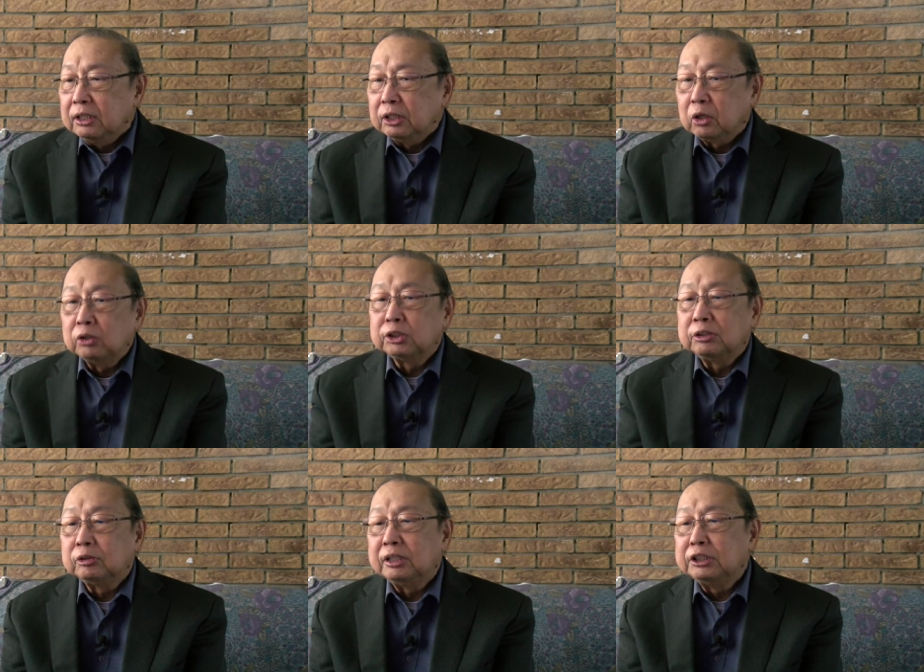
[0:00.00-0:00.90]
The
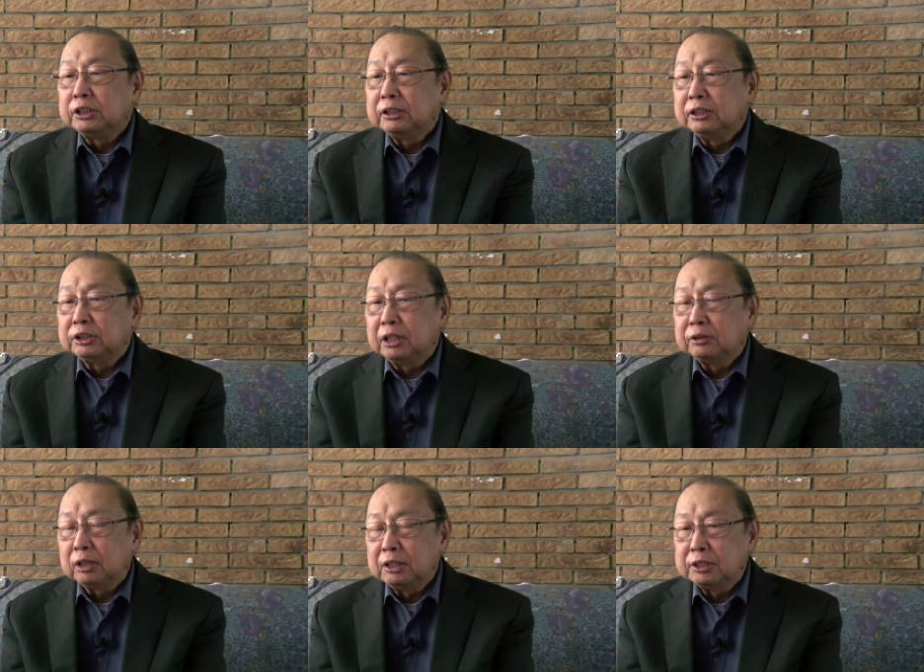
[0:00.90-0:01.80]
concentration and
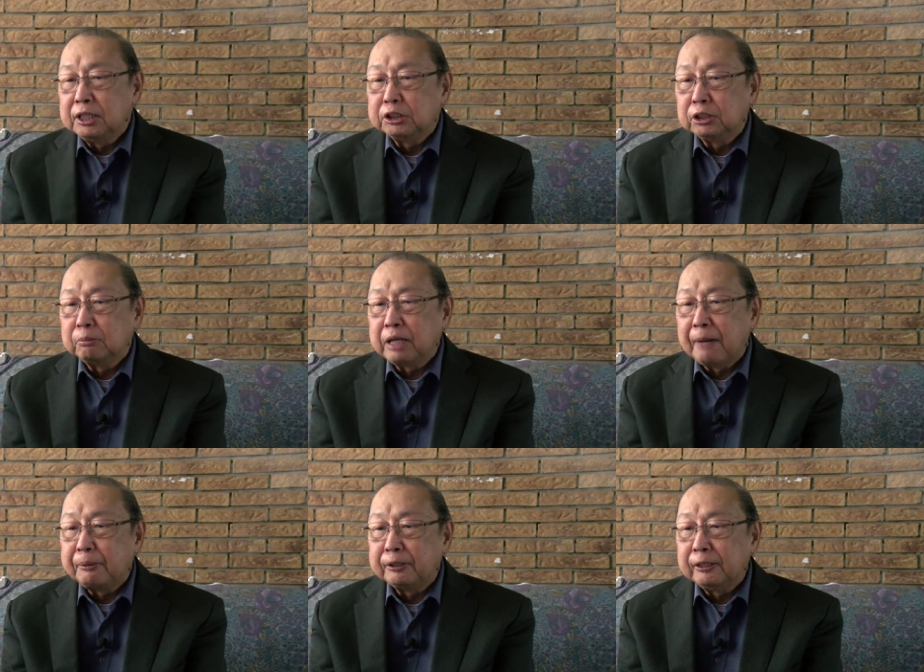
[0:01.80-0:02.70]
centralization of
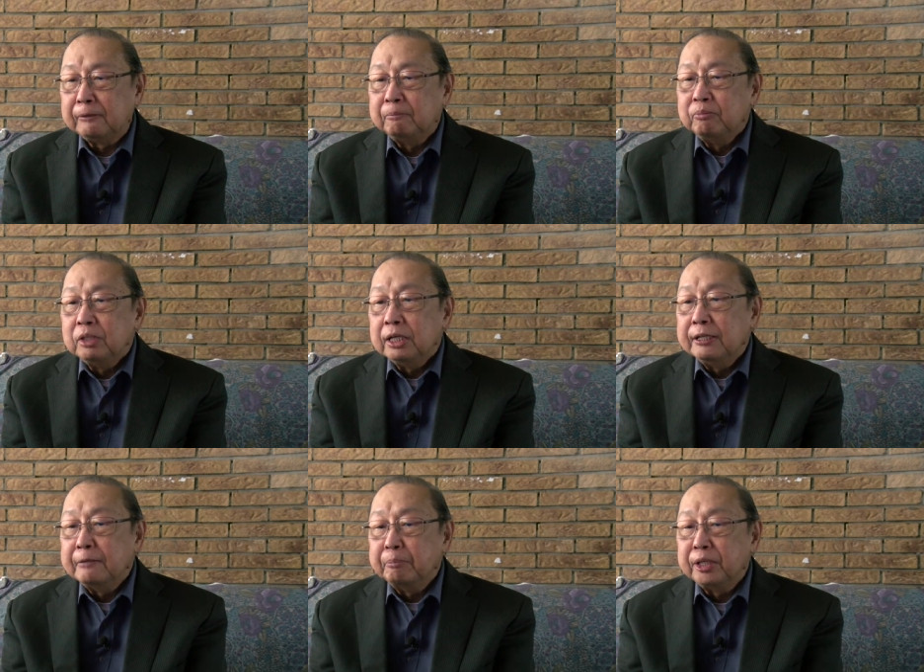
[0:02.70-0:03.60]
capital
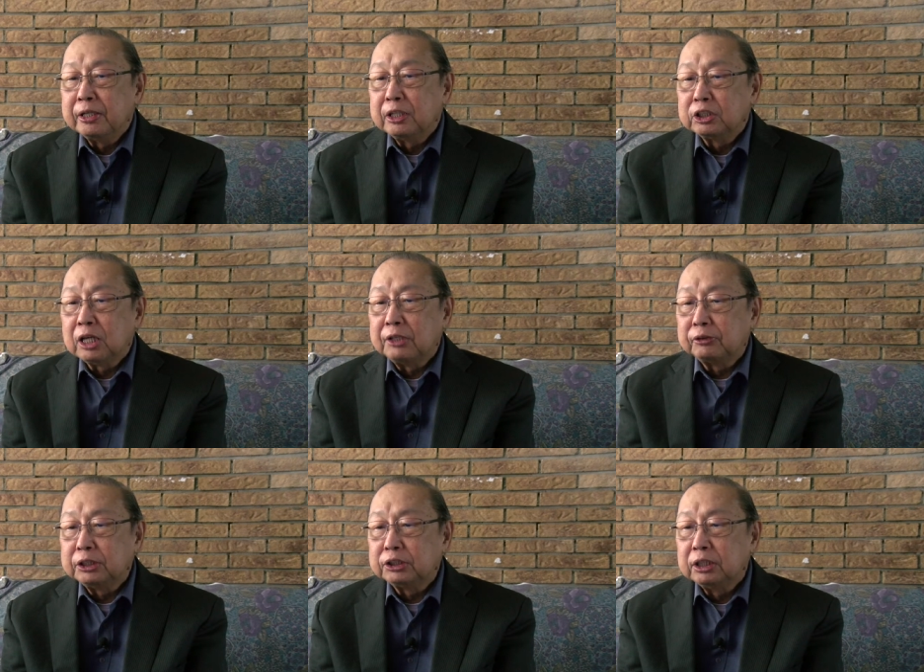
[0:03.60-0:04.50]
in imperialist
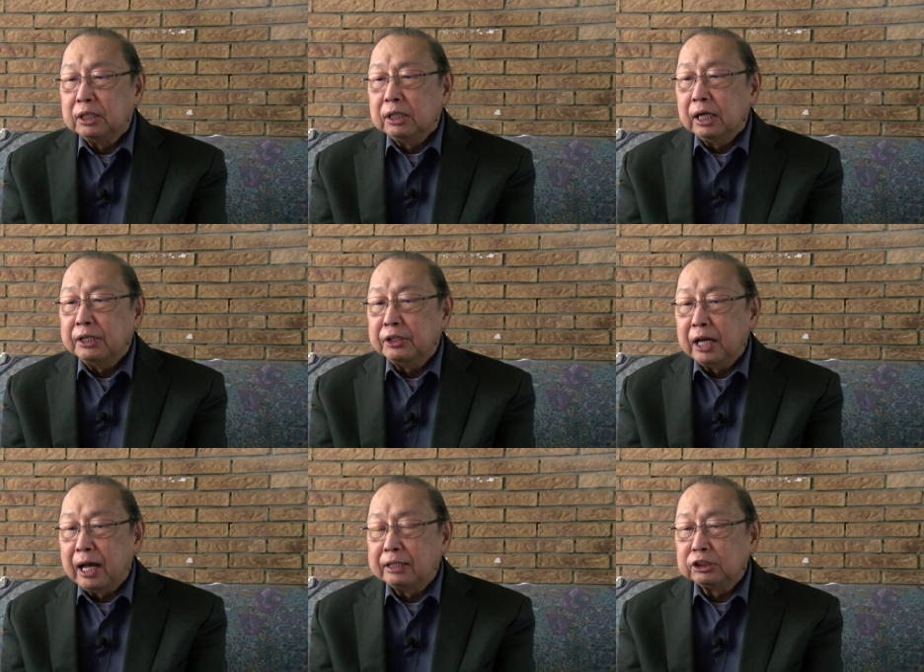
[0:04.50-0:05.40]
countries and in the
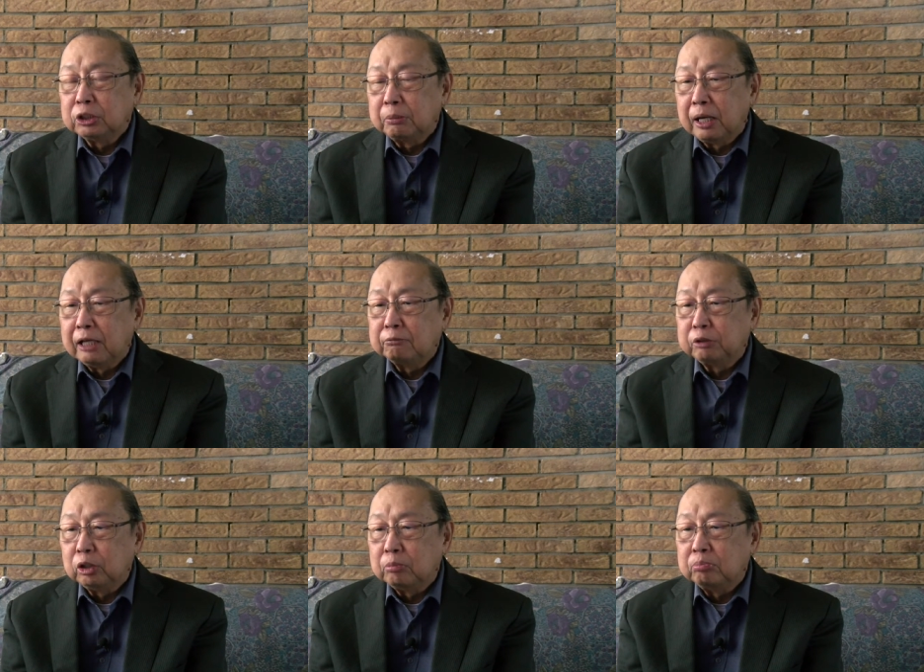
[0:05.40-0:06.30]
hands of a
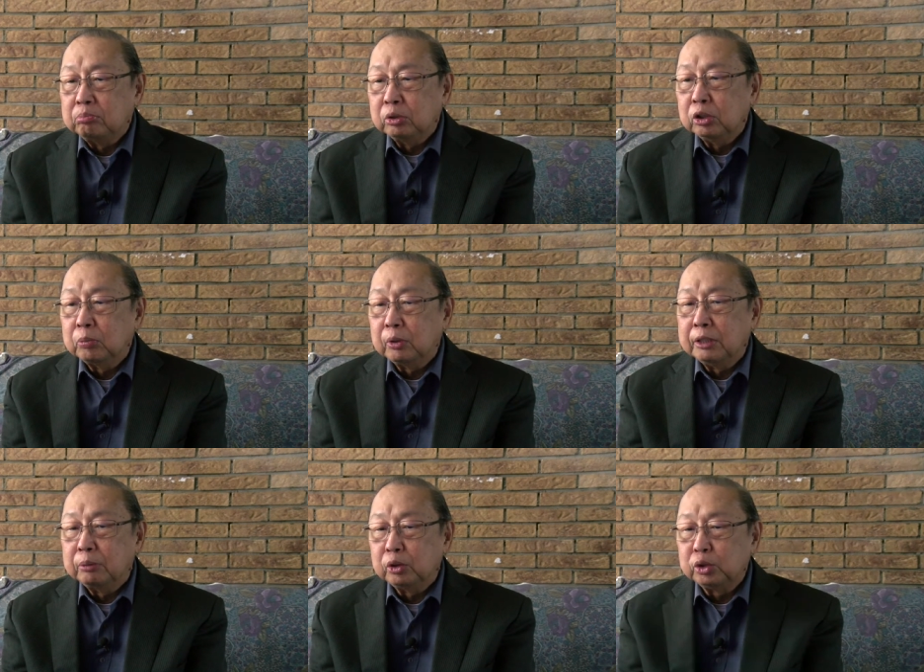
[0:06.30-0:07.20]
handful of monopoly
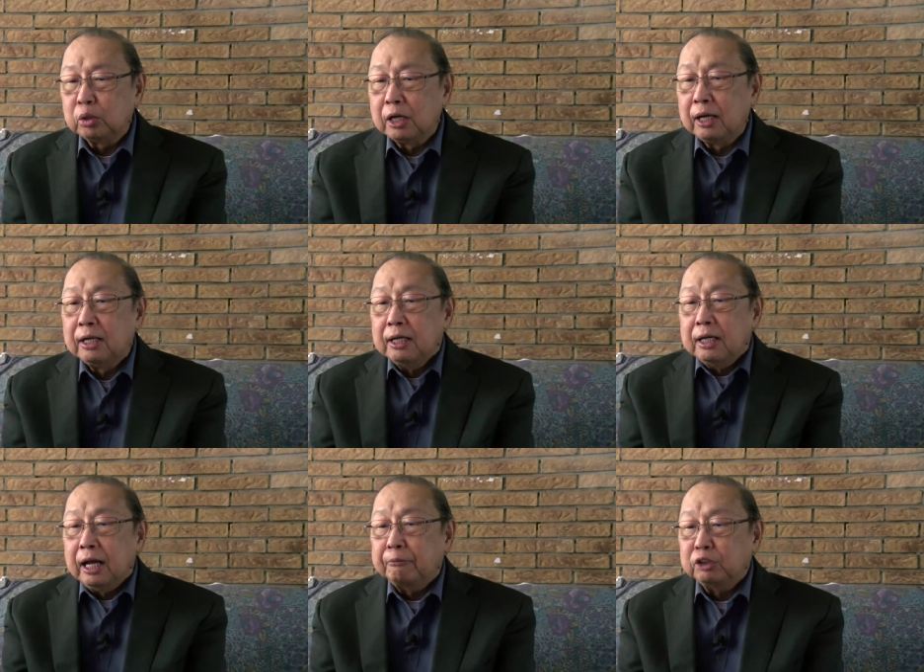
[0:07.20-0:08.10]
bourgeois
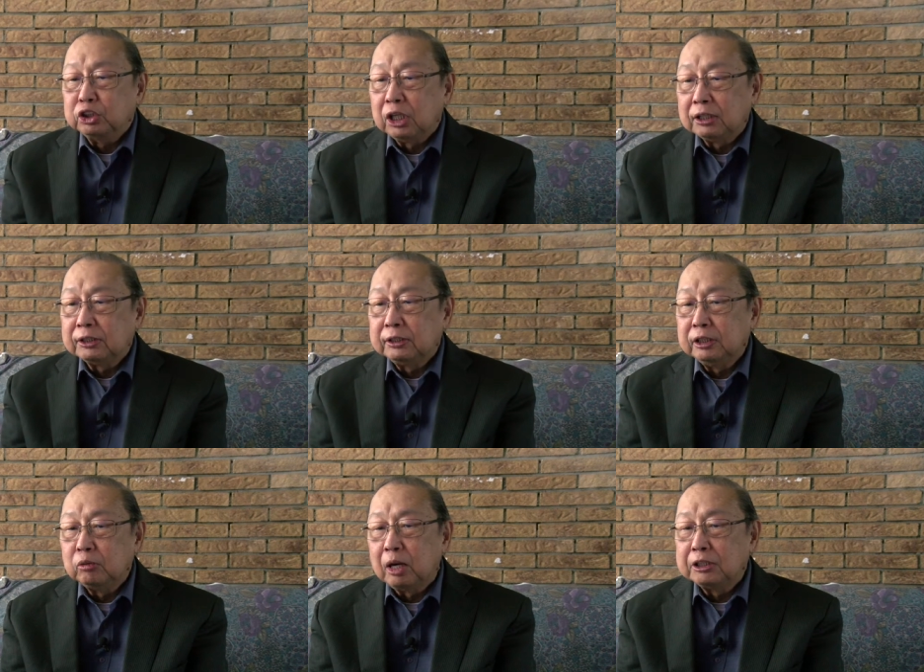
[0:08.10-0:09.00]
have resulted
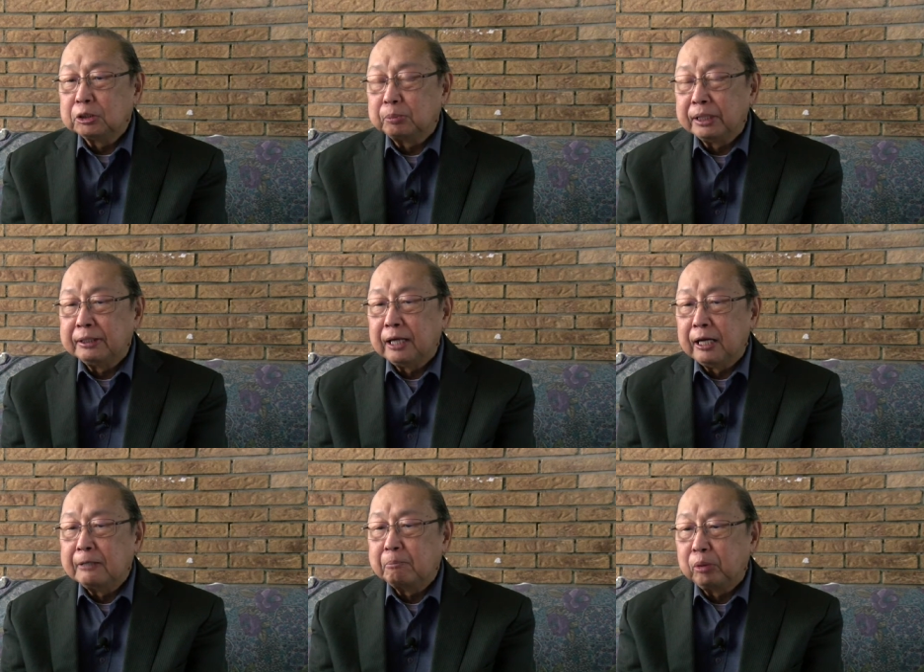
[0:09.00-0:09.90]
in widespread
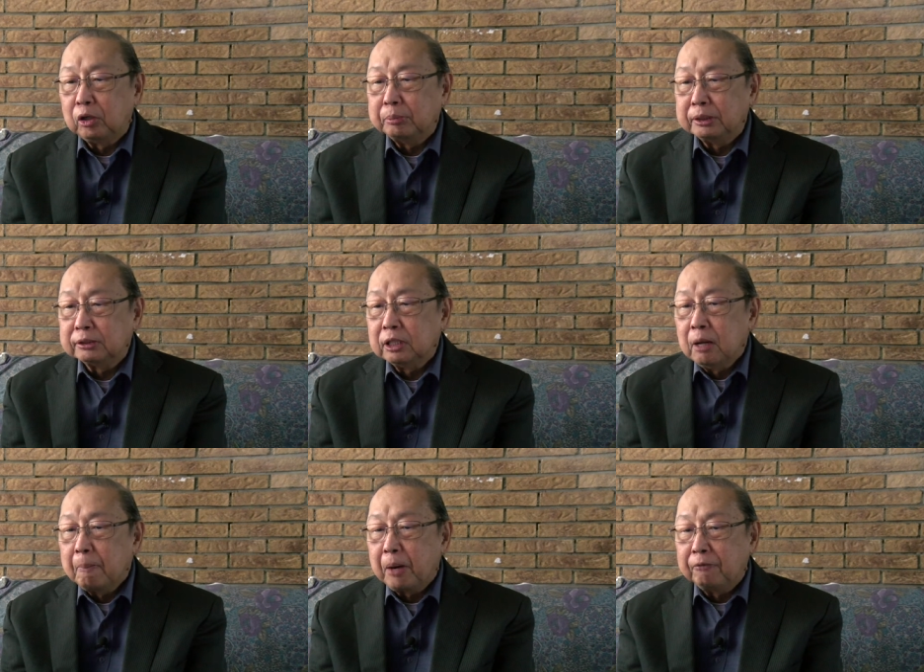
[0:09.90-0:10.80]
unemployment,
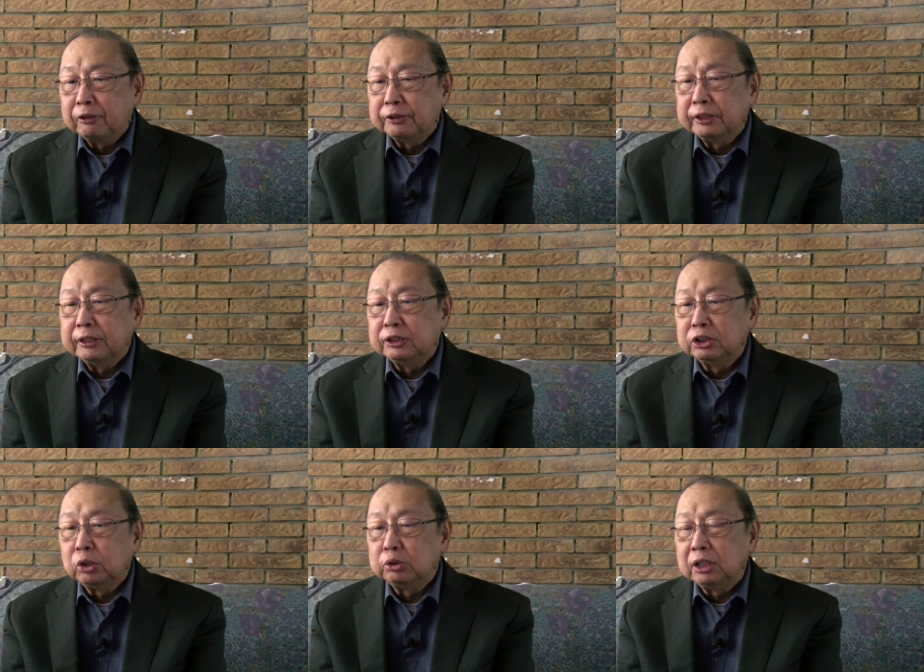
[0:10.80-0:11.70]
poverty and
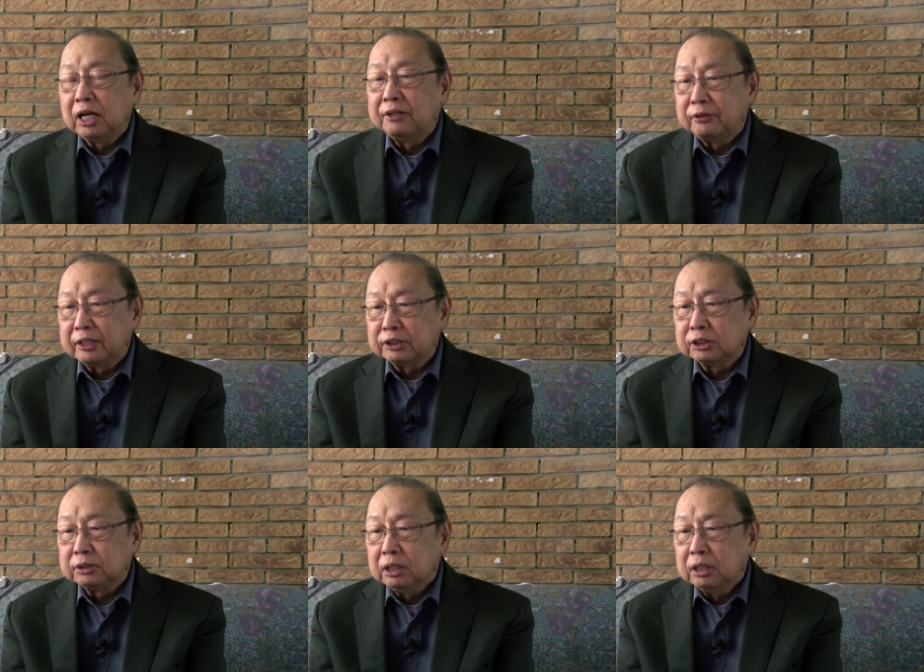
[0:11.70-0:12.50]
social unrest.